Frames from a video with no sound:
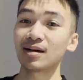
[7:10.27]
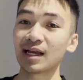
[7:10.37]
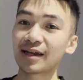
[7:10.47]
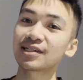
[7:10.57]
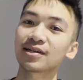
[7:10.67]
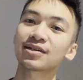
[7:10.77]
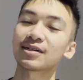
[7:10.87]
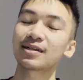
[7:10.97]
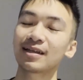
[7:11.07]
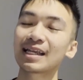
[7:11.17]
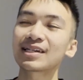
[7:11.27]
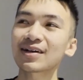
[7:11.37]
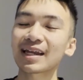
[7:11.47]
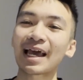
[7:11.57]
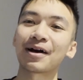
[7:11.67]
It took
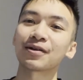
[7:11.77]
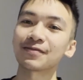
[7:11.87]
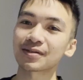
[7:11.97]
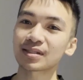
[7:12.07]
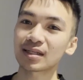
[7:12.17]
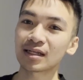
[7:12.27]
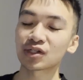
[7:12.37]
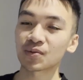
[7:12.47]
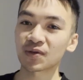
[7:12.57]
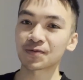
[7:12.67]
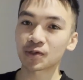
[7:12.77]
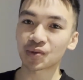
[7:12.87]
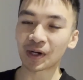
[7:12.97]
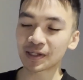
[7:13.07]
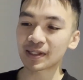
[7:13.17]
it out of us in terms of
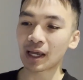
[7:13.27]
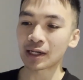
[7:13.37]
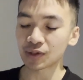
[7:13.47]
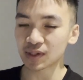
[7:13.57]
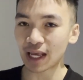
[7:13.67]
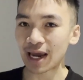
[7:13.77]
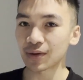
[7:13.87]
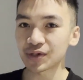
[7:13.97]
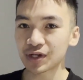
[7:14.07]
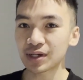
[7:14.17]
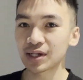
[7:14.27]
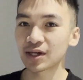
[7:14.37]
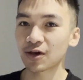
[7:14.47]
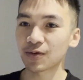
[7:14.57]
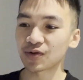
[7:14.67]
strength and just energy.
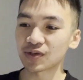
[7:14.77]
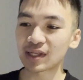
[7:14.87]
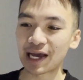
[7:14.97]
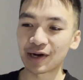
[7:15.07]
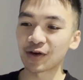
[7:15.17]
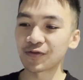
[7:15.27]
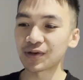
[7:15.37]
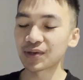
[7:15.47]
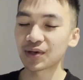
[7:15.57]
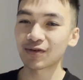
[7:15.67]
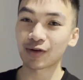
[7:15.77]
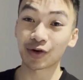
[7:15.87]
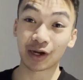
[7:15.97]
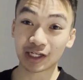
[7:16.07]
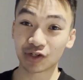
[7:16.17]
We were just out of it. We were
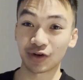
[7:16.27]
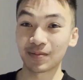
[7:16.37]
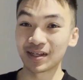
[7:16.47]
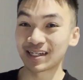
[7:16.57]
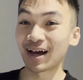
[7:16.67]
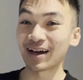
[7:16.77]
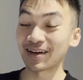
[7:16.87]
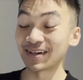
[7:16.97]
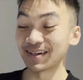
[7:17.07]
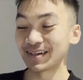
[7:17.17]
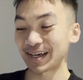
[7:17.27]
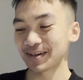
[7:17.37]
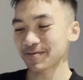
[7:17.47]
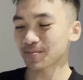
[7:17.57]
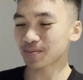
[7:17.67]
extremely tired, okay?